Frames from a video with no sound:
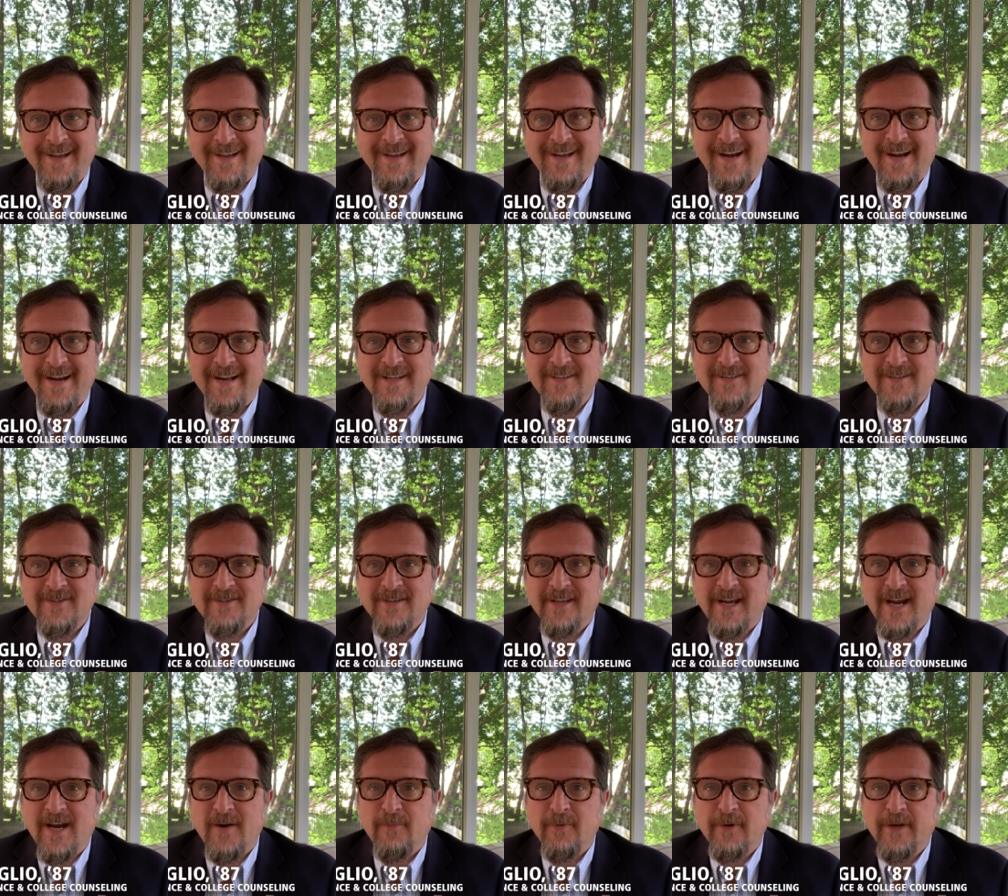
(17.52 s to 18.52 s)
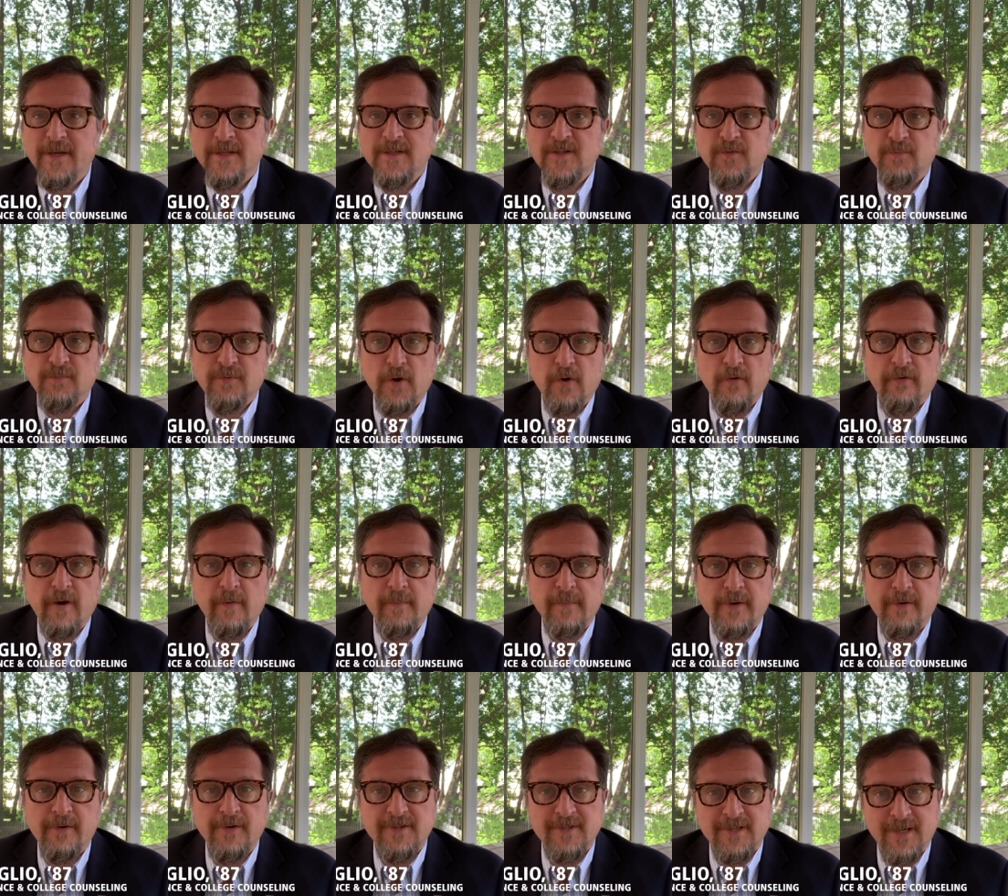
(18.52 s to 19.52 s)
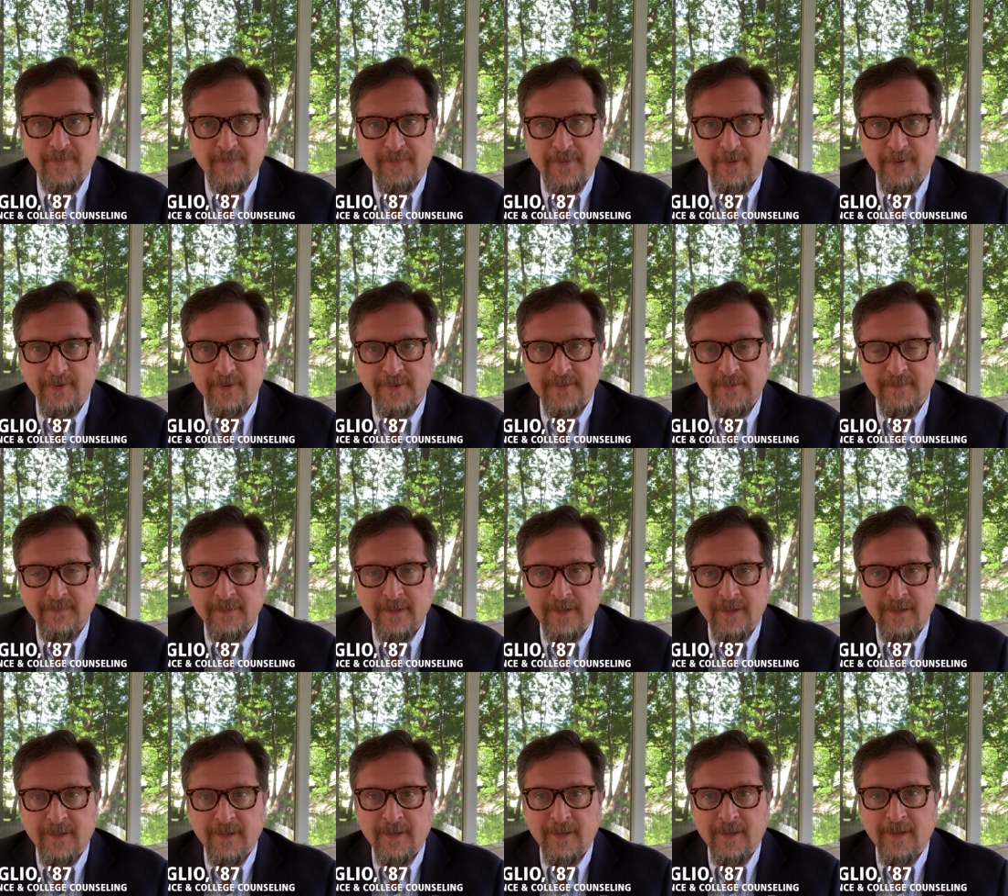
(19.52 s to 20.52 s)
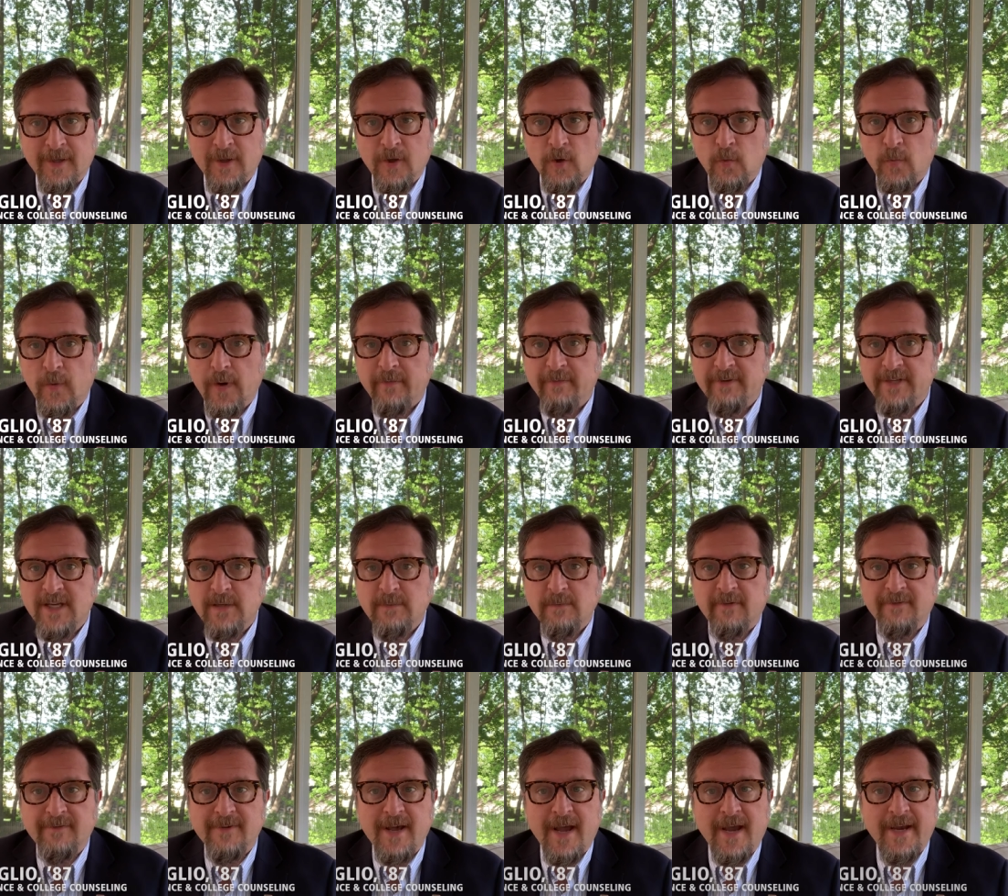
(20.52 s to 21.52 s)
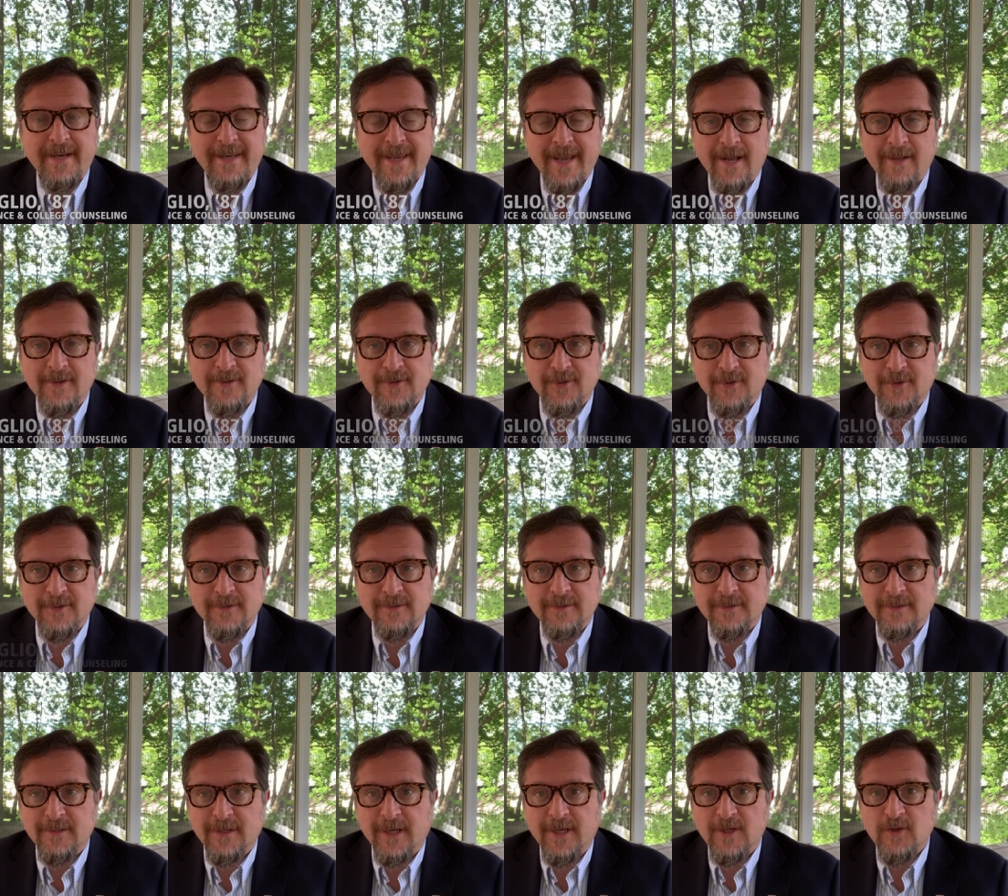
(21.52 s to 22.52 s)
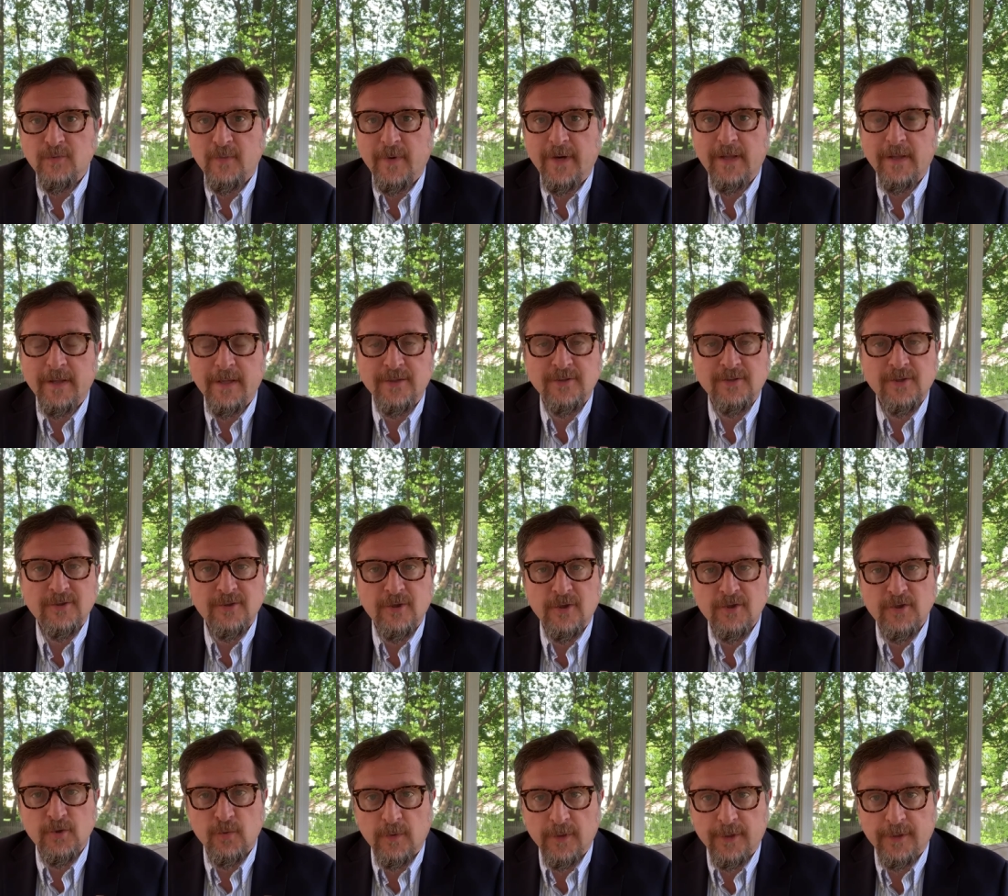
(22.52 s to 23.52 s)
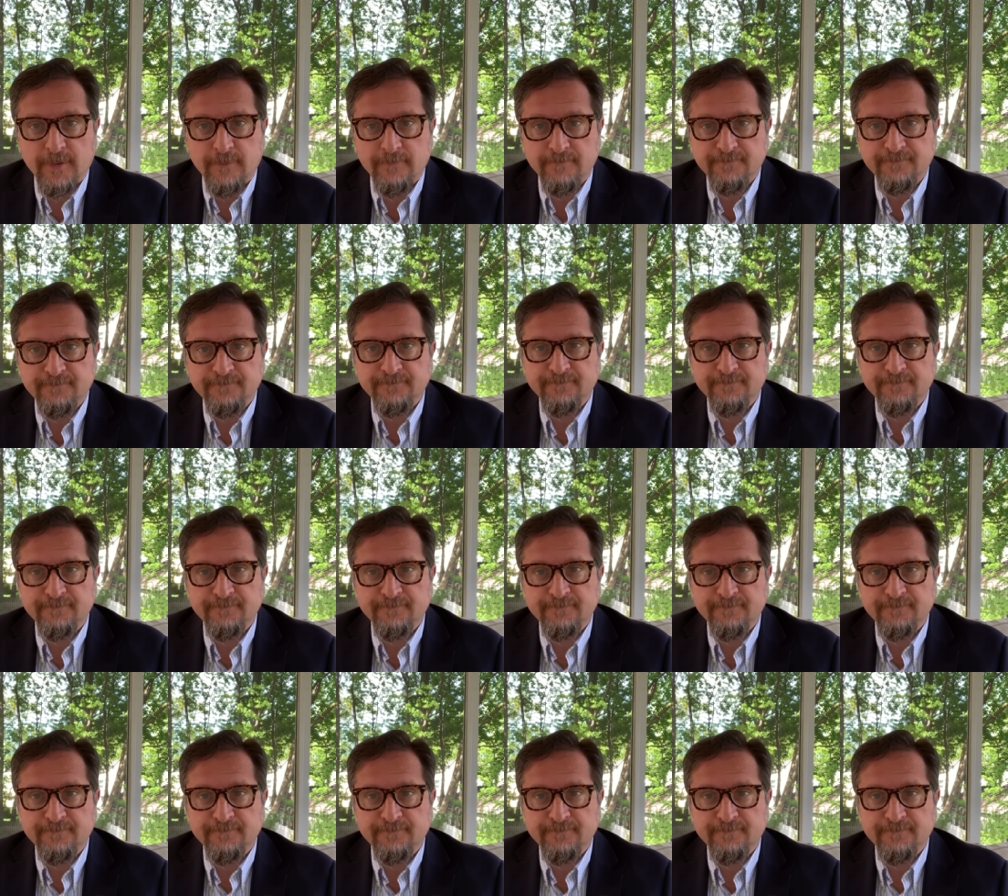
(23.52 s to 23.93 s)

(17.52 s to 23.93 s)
Guidance is a comprehensive program here at St. Peter's. We have a team of nine counselors, as well as a social worker.